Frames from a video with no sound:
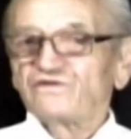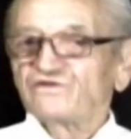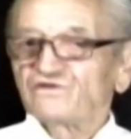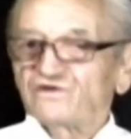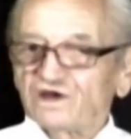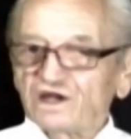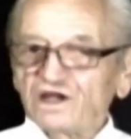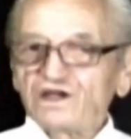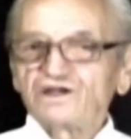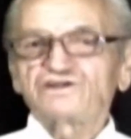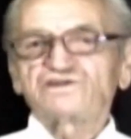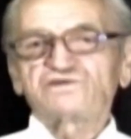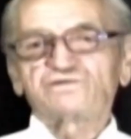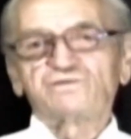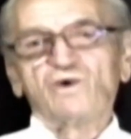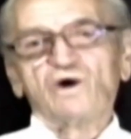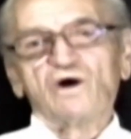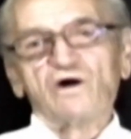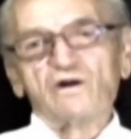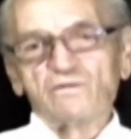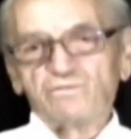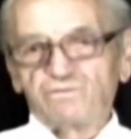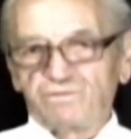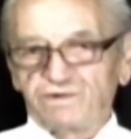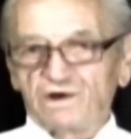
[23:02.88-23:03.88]
Three
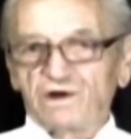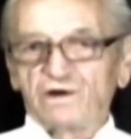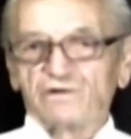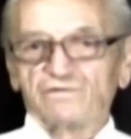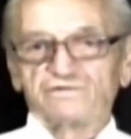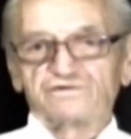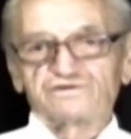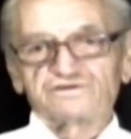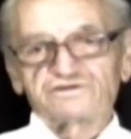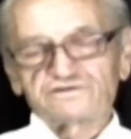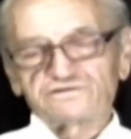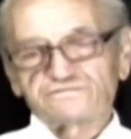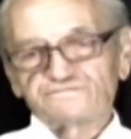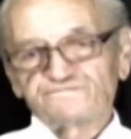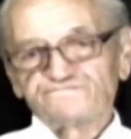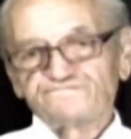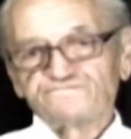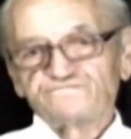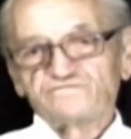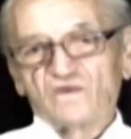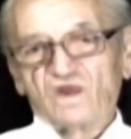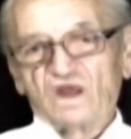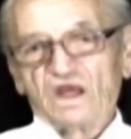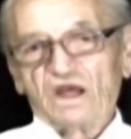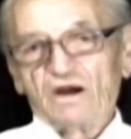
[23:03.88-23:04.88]
small boats
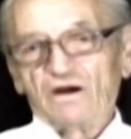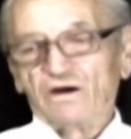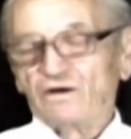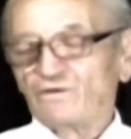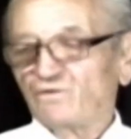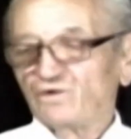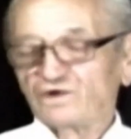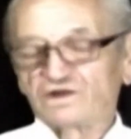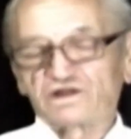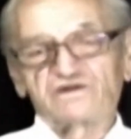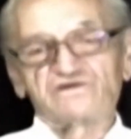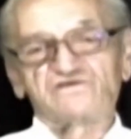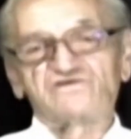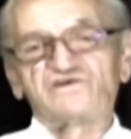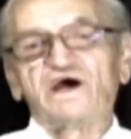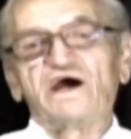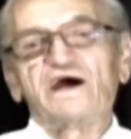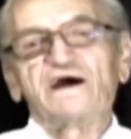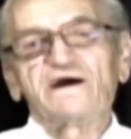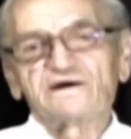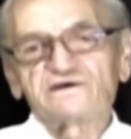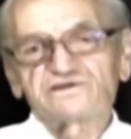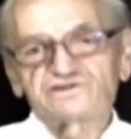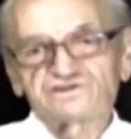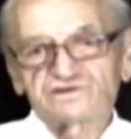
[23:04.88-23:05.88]
with
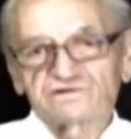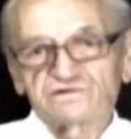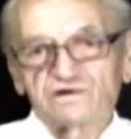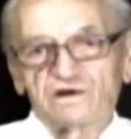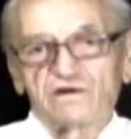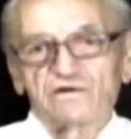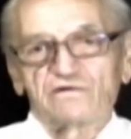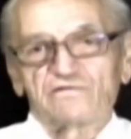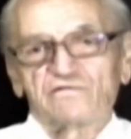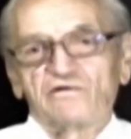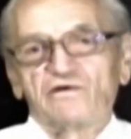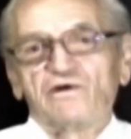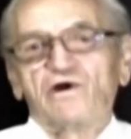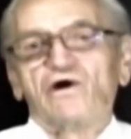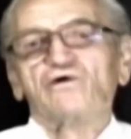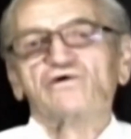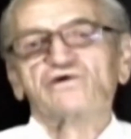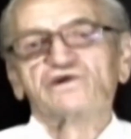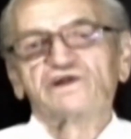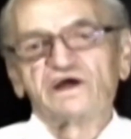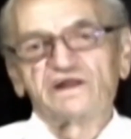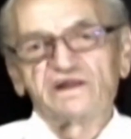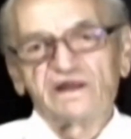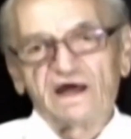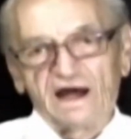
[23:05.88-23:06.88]
tanks
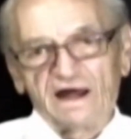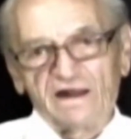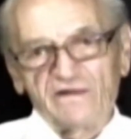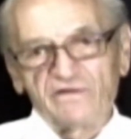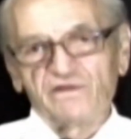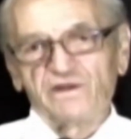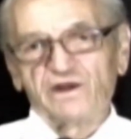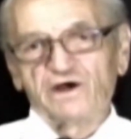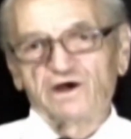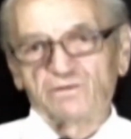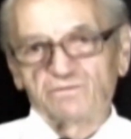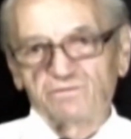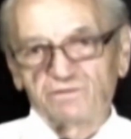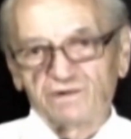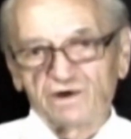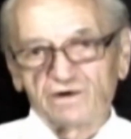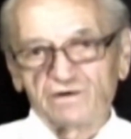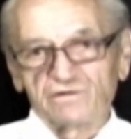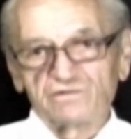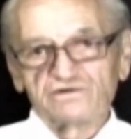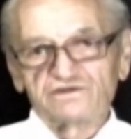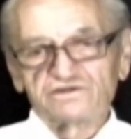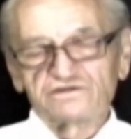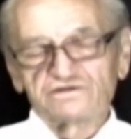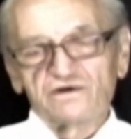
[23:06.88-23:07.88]
loaded on their
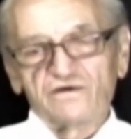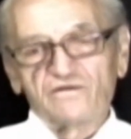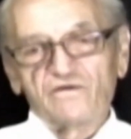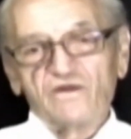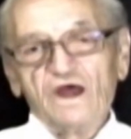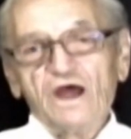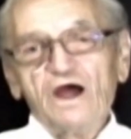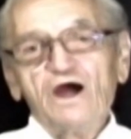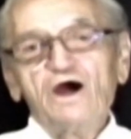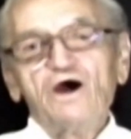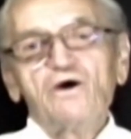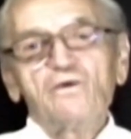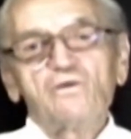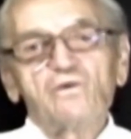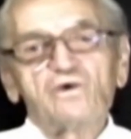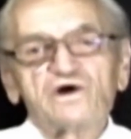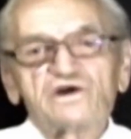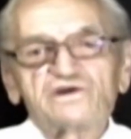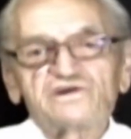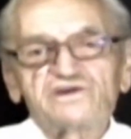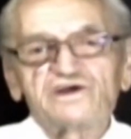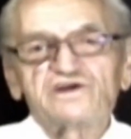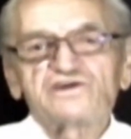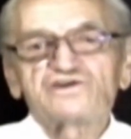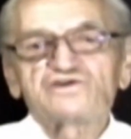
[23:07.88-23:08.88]
boats
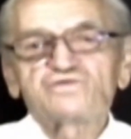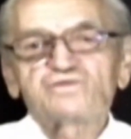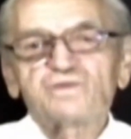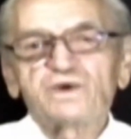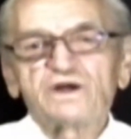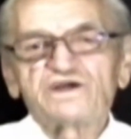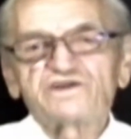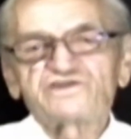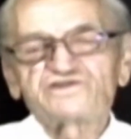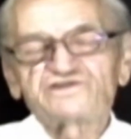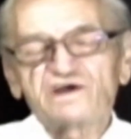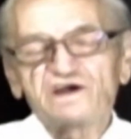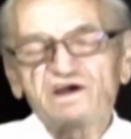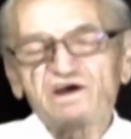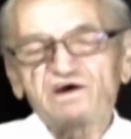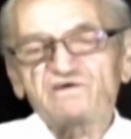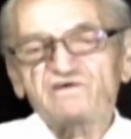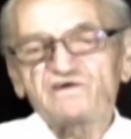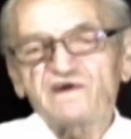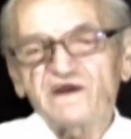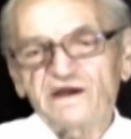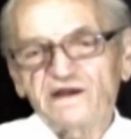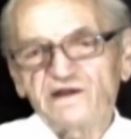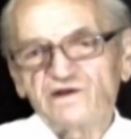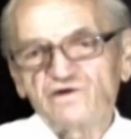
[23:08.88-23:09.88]
were dispersing
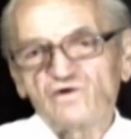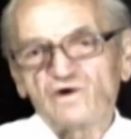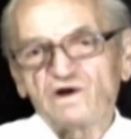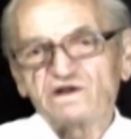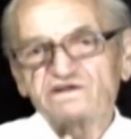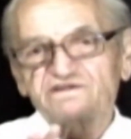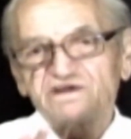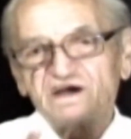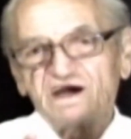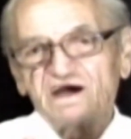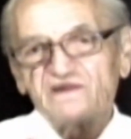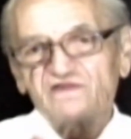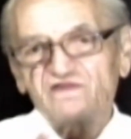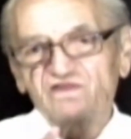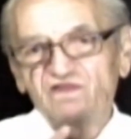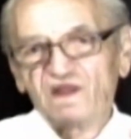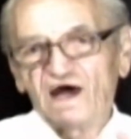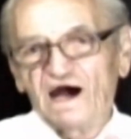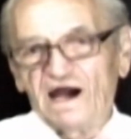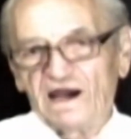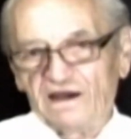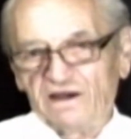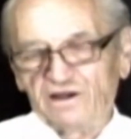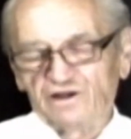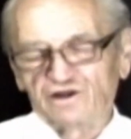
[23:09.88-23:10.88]
granules at
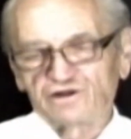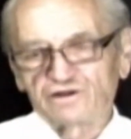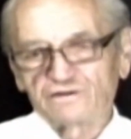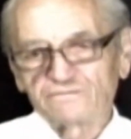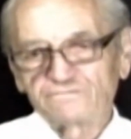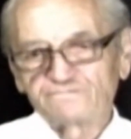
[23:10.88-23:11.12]
night.